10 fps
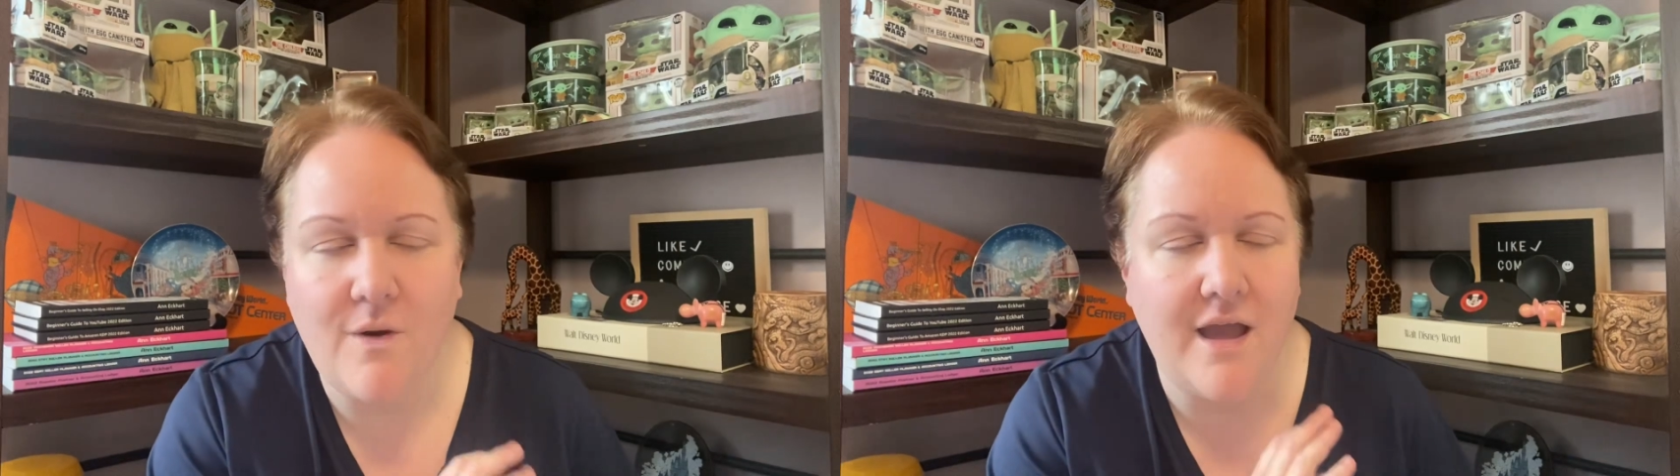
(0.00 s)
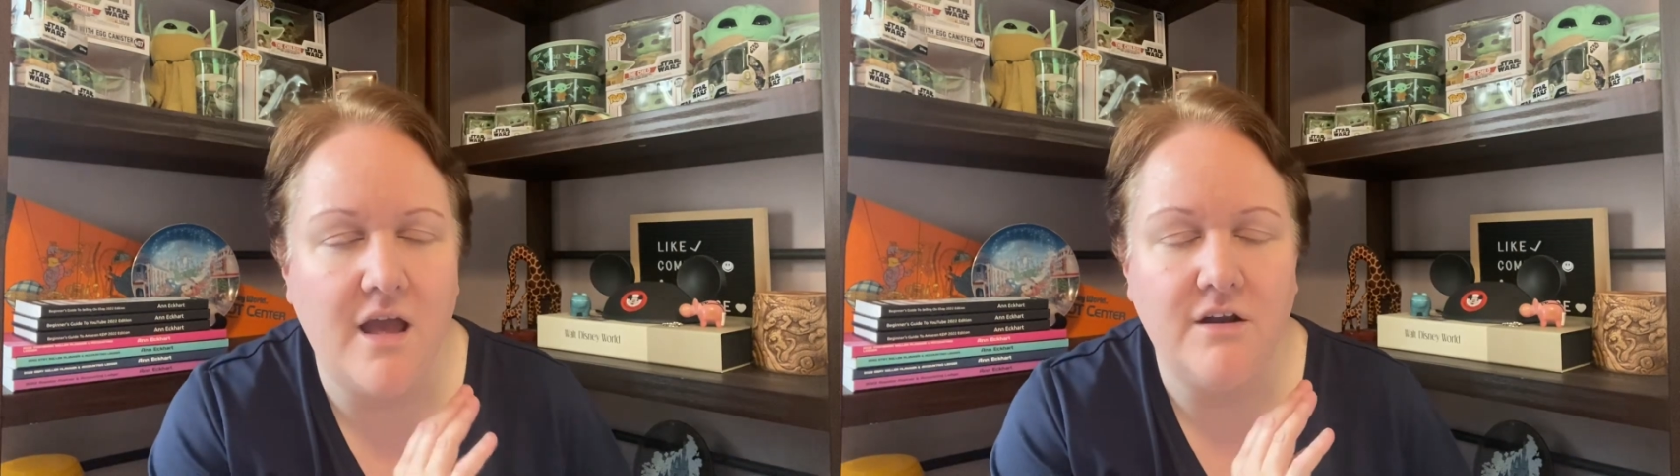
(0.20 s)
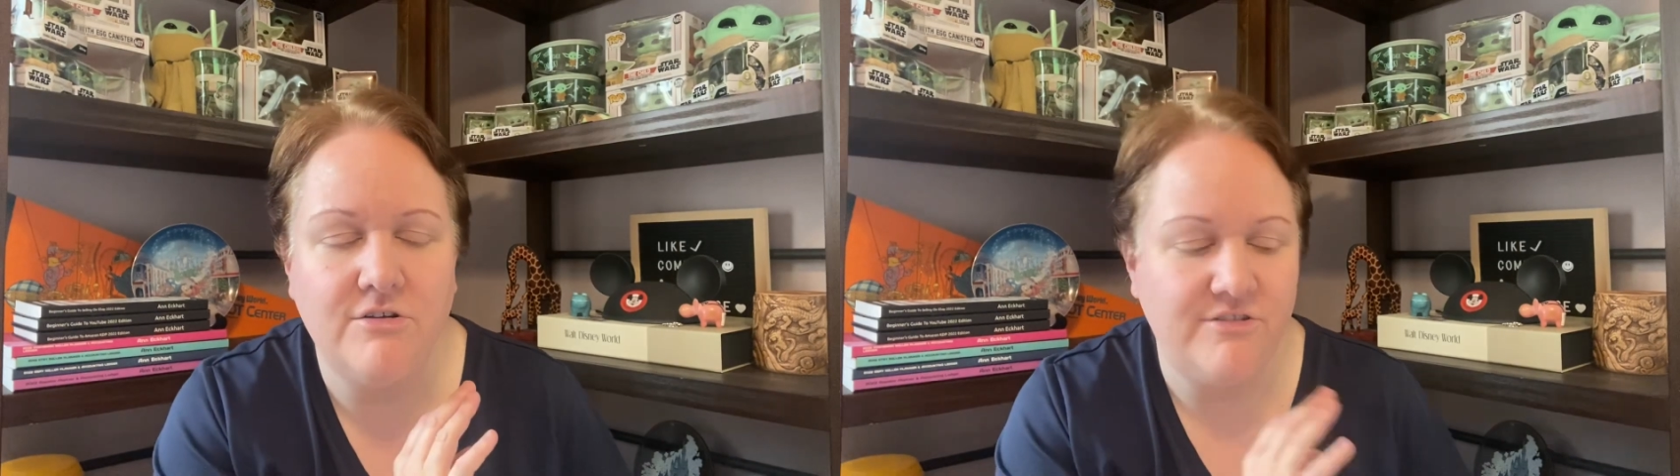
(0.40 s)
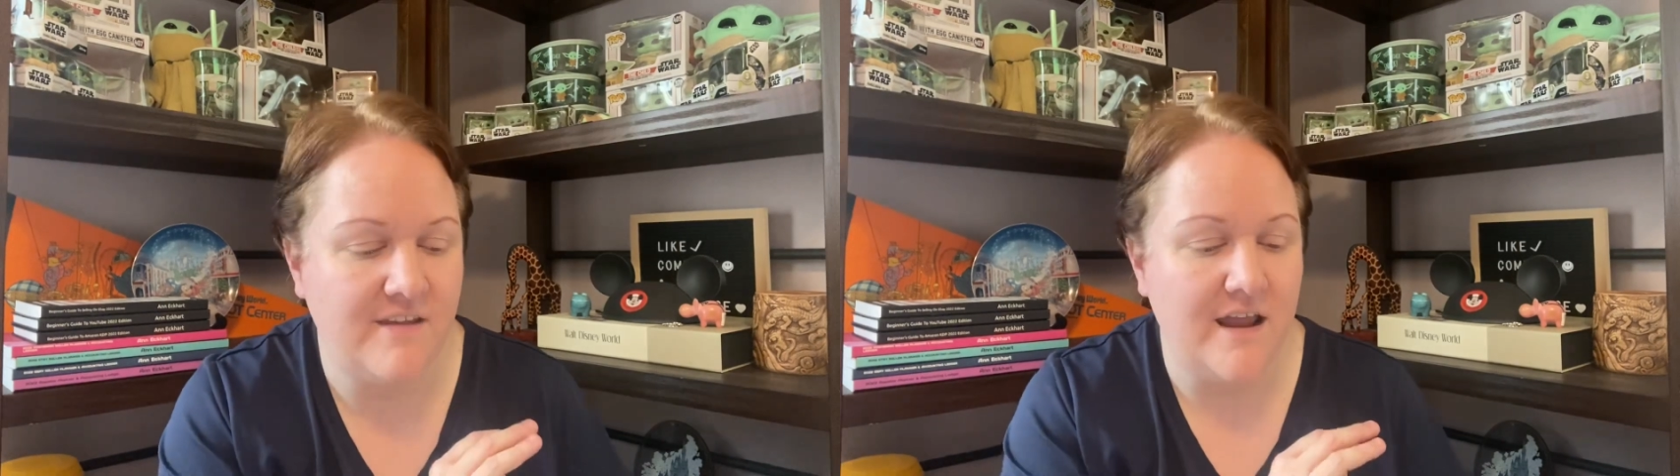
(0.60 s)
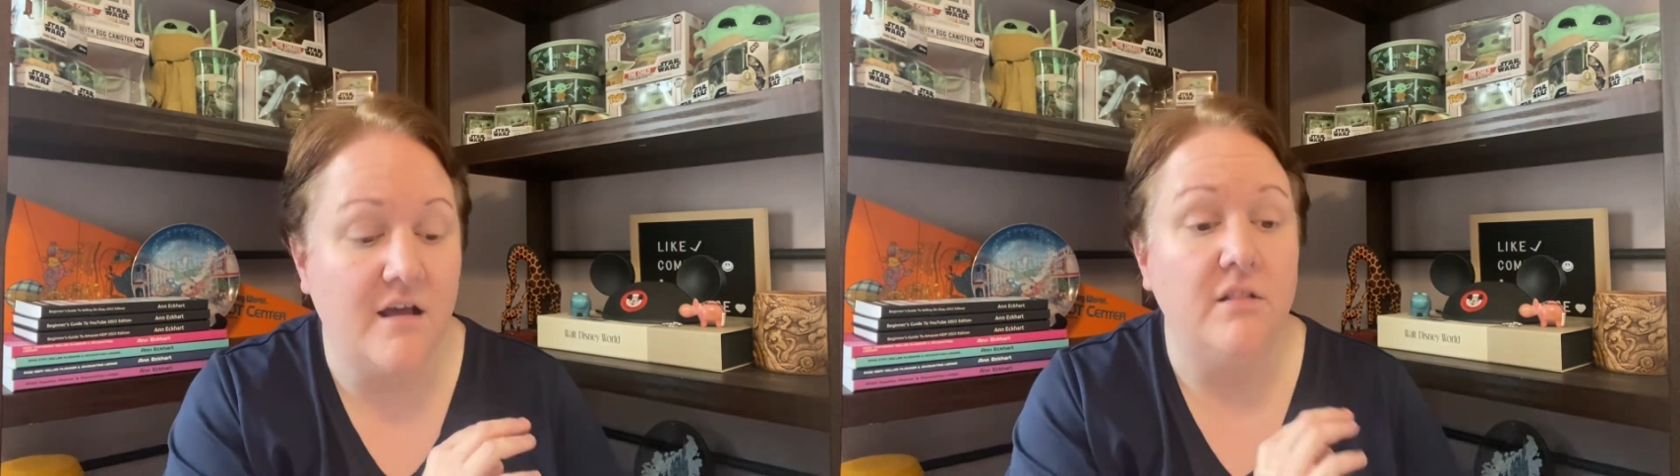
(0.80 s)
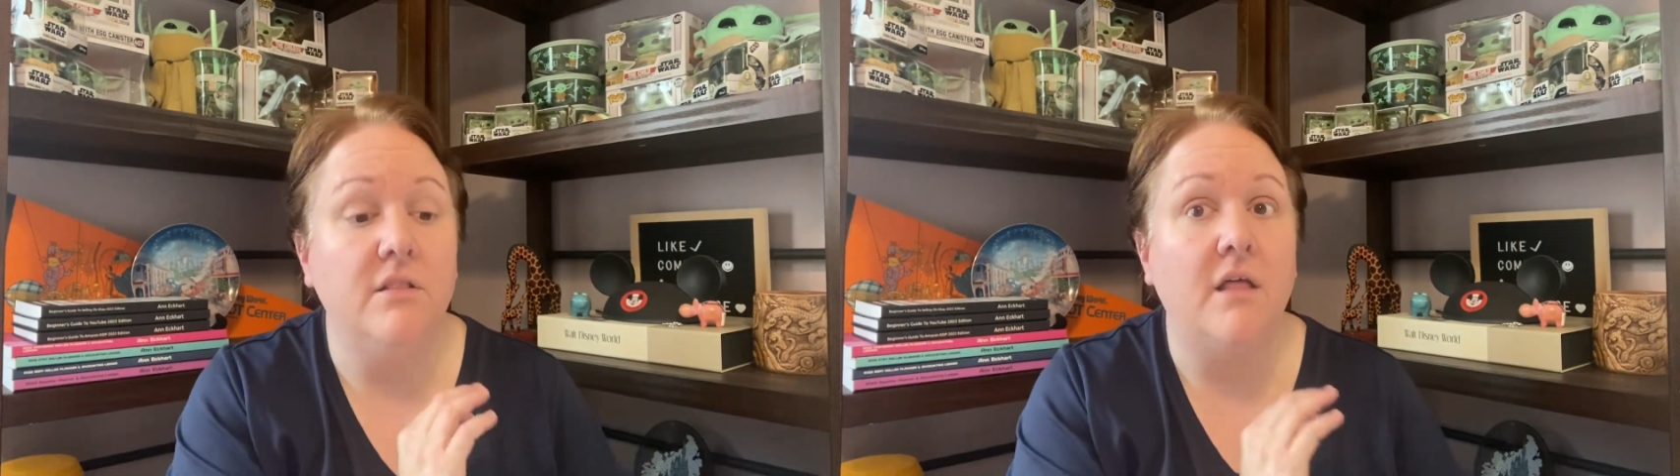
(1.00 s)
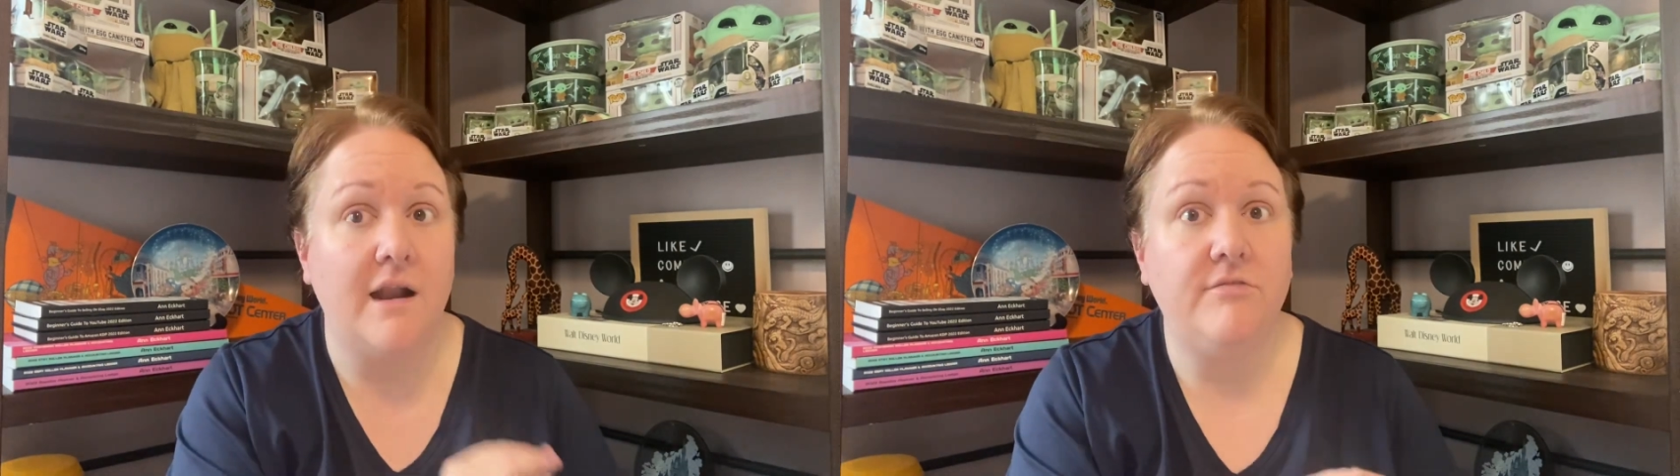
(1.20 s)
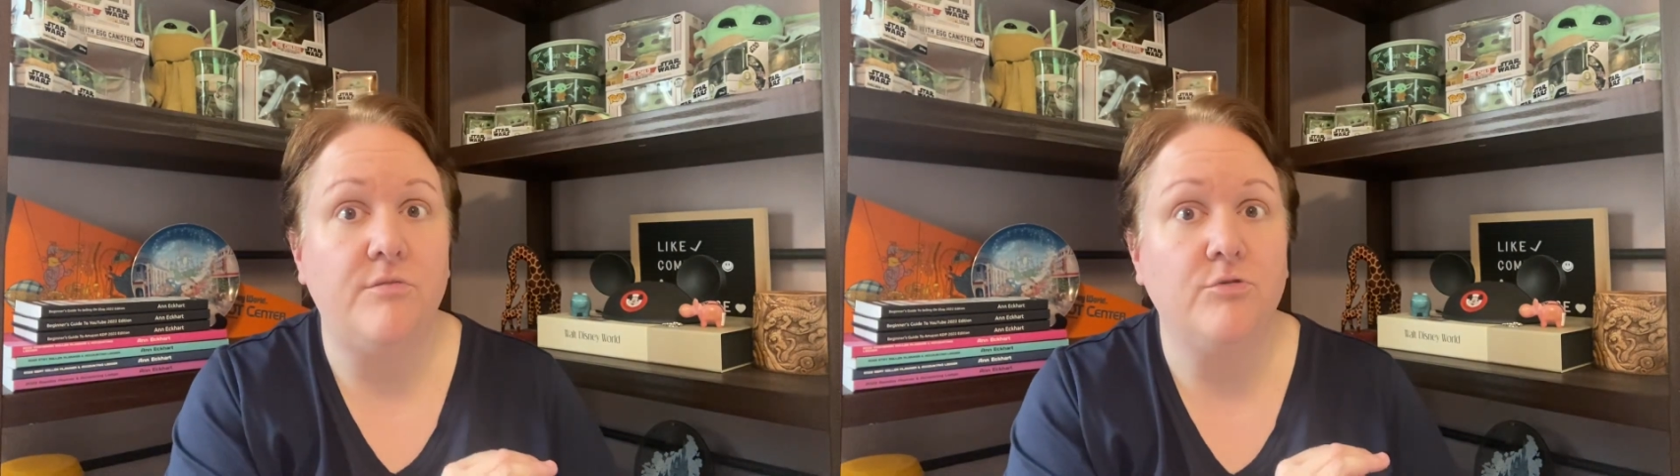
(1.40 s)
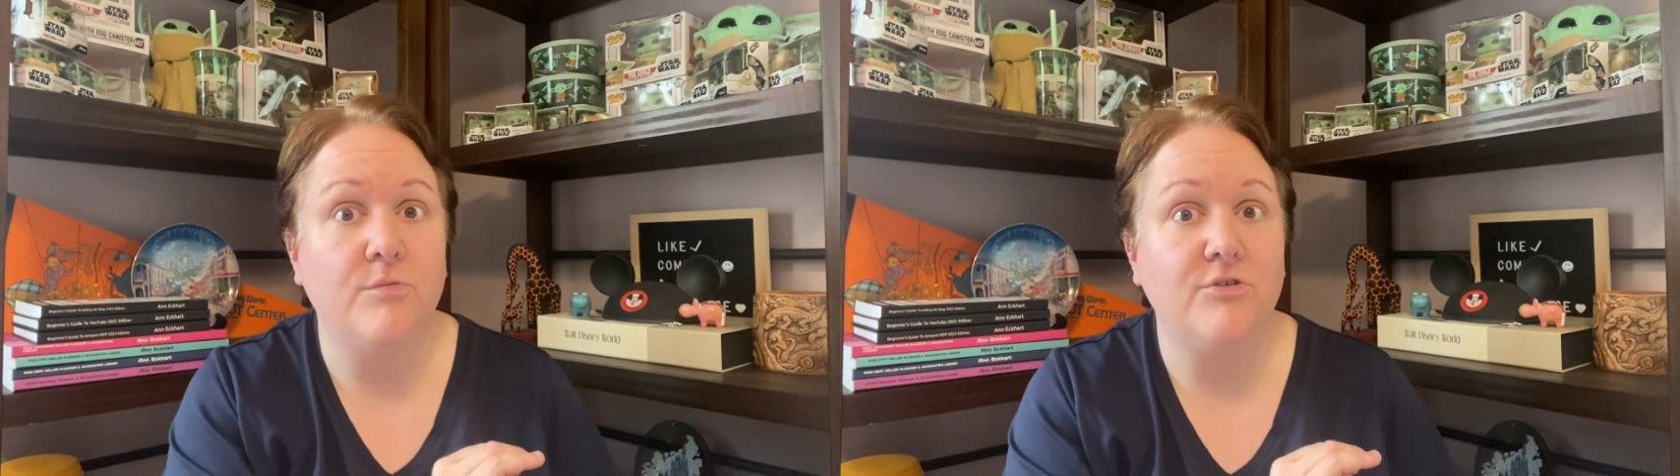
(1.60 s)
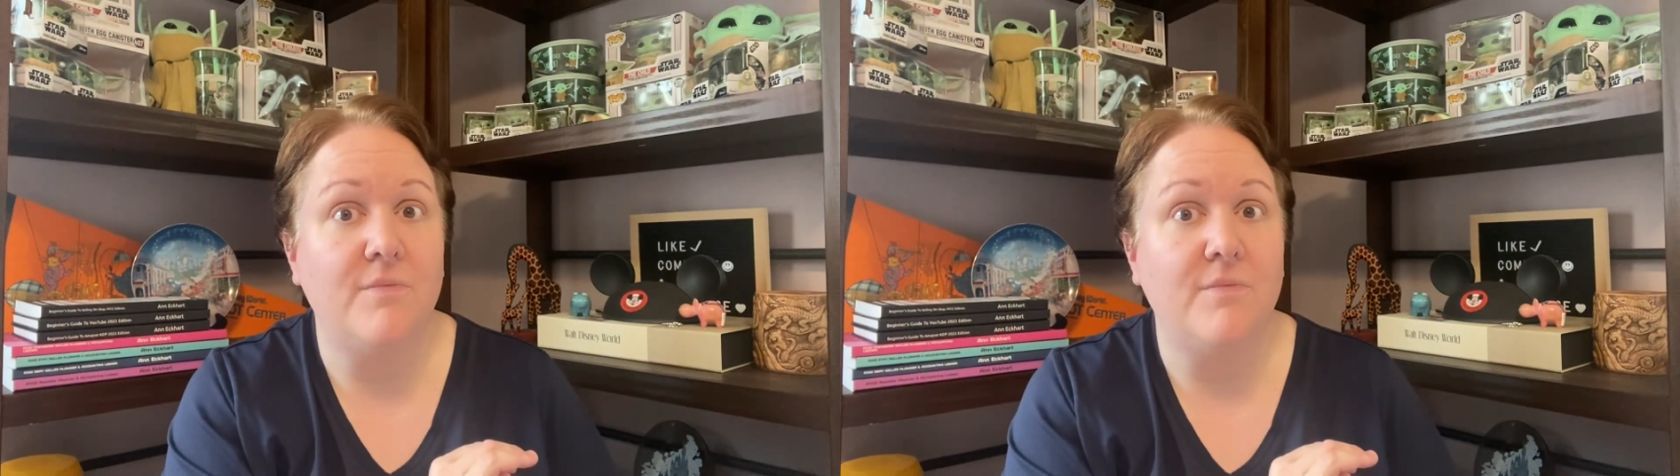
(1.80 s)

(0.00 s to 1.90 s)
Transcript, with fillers: I understand a lot of subscription